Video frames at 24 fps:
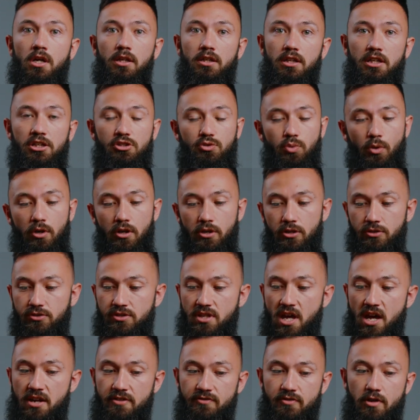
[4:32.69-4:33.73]
Each one of those
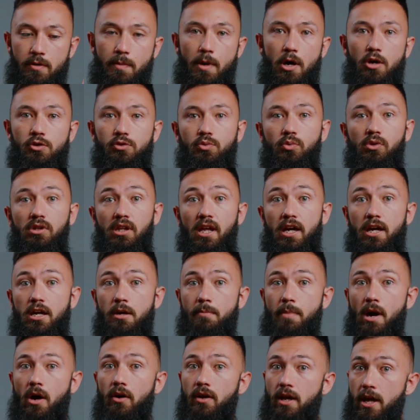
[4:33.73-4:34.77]
10 females will lay
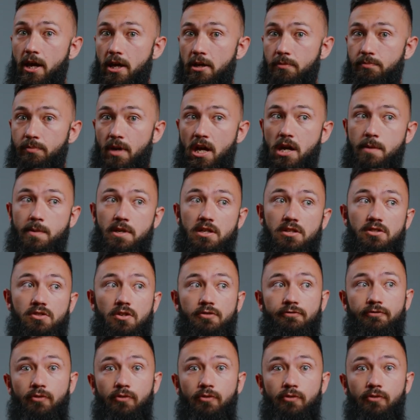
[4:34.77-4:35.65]
about 8 babies.